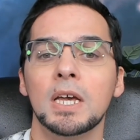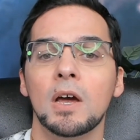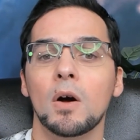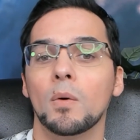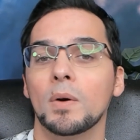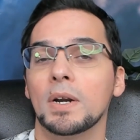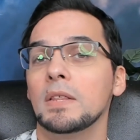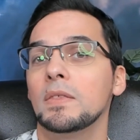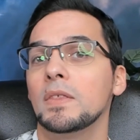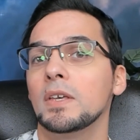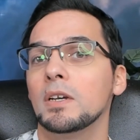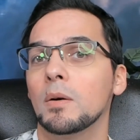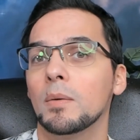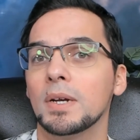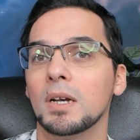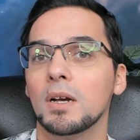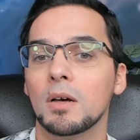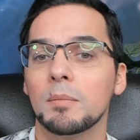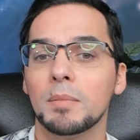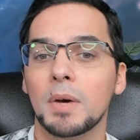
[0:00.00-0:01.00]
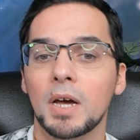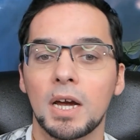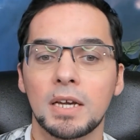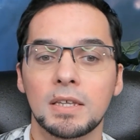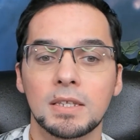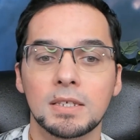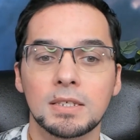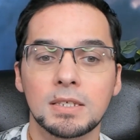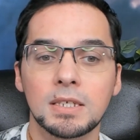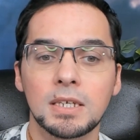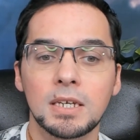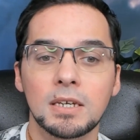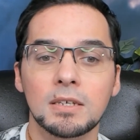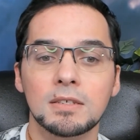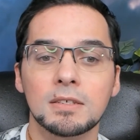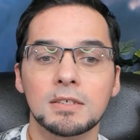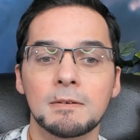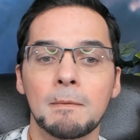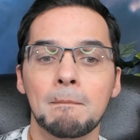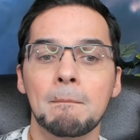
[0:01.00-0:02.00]
or anything going on behind the
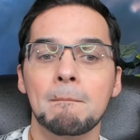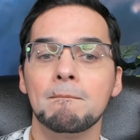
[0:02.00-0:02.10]
scenes.